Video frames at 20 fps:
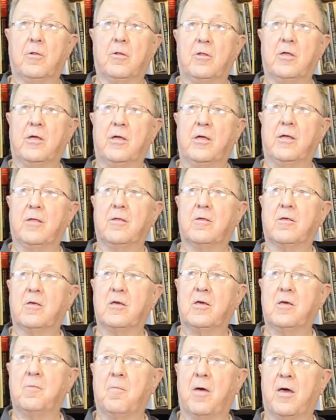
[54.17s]
the
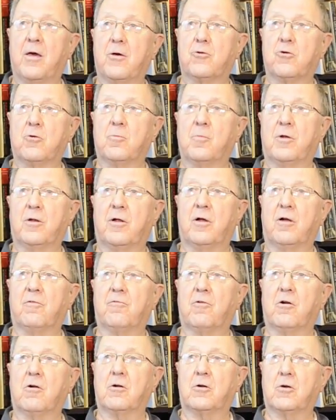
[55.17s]
inseam measurement
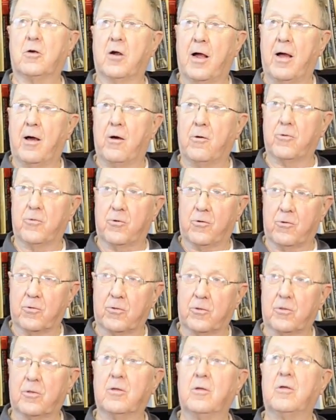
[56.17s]
of her
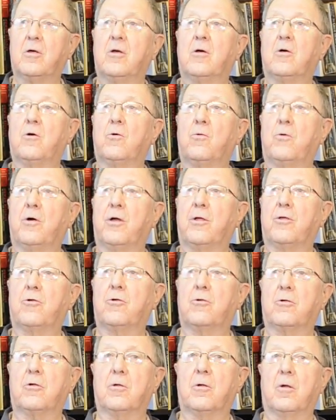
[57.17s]
trousers,
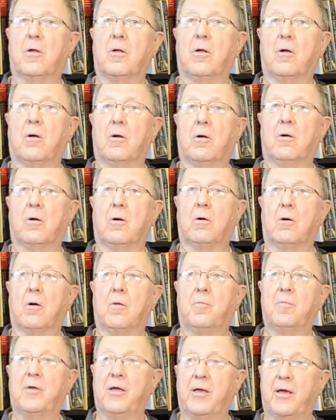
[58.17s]
which
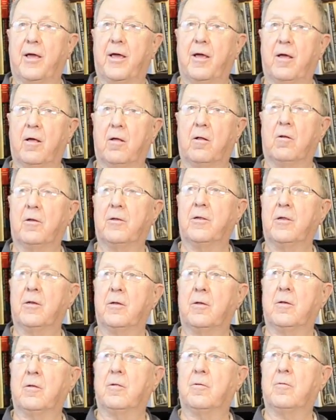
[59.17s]
are being held in
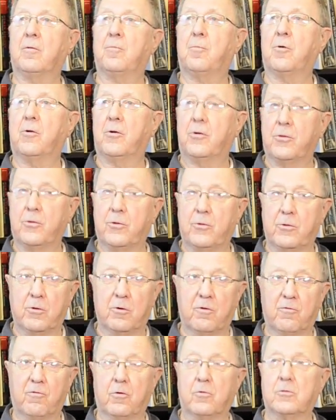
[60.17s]
Purdue
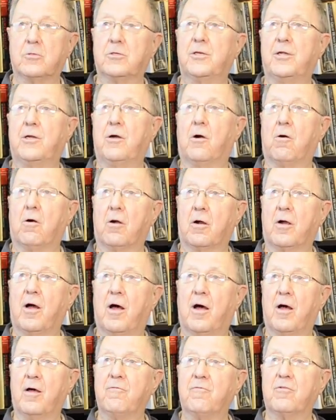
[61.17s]
University
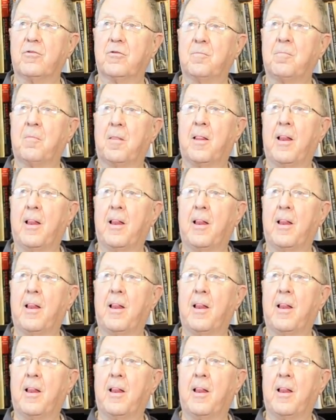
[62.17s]
archives.